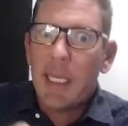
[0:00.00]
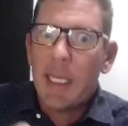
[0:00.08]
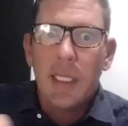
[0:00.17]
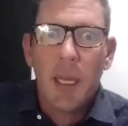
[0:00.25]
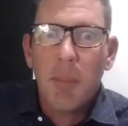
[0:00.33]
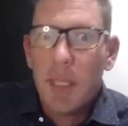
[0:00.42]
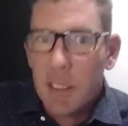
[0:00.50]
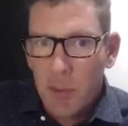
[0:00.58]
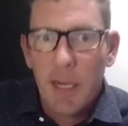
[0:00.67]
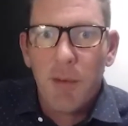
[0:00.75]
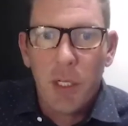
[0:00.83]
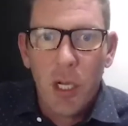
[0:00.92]
companies,
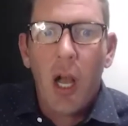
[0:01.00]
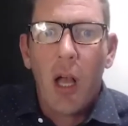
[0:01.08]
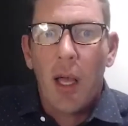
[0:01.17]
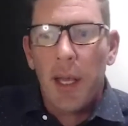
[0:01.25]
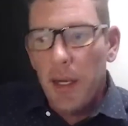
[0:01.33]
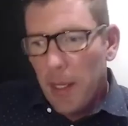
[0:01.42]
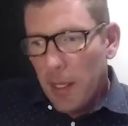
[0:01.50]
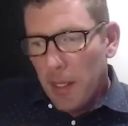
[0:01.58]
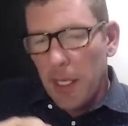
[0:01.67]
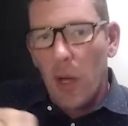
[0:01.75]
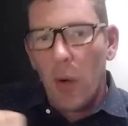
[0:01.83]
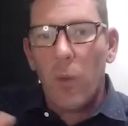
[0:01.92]
whatever you call it,
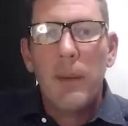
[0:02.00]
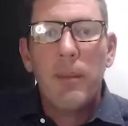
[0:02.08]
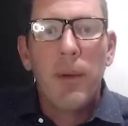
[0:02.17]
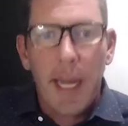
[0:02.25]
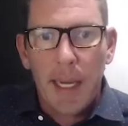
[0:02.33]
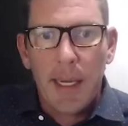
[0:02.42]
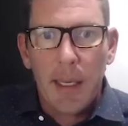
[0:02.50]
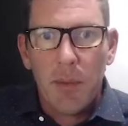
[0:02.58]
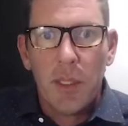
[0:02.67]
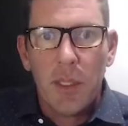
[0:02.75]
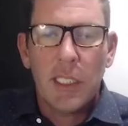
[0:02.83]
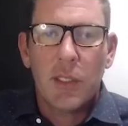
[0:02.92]
rebranding,
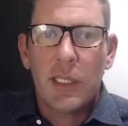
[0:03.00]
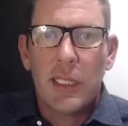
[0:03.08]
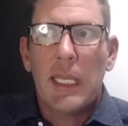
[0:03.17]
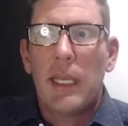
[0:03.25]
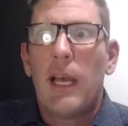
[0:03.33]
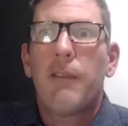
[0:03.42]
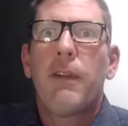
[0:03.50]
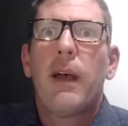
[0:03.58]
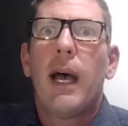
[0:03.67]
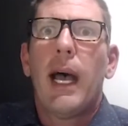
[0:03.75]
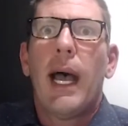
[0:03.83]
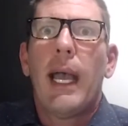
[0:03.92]
which interesting enough,
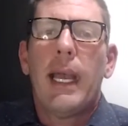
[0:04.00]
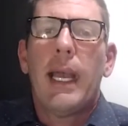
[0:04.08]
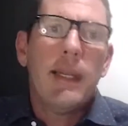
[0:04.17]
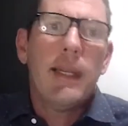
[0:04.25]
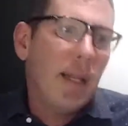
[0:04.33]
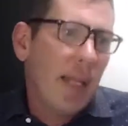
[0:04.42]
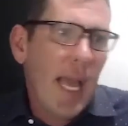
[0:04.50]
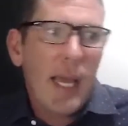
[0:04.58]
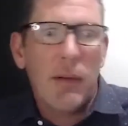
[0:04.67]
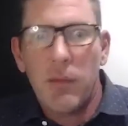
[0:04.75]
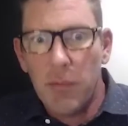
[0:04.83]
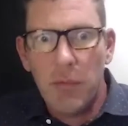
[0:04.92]
I had done that
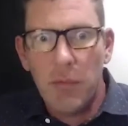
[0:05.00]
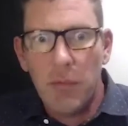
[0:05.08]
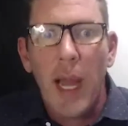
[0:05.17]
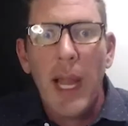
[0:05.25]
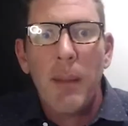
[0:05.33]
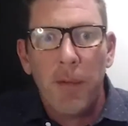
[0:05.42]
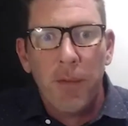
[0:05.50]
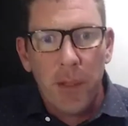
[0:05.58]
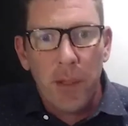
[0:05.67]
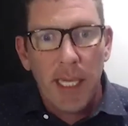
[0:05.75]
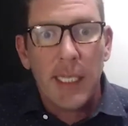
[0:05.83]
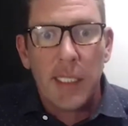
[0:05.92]
right before
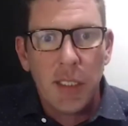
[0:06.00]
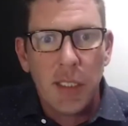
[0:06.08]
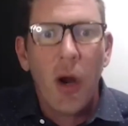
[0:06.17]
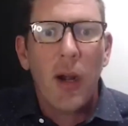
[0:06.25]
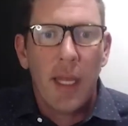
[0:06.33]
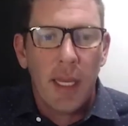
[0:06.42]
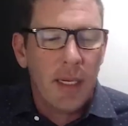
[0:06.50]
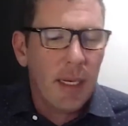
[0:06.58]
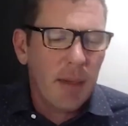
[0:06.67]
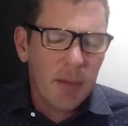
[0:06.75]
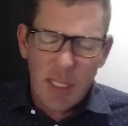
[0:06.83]
you guys started, and it was a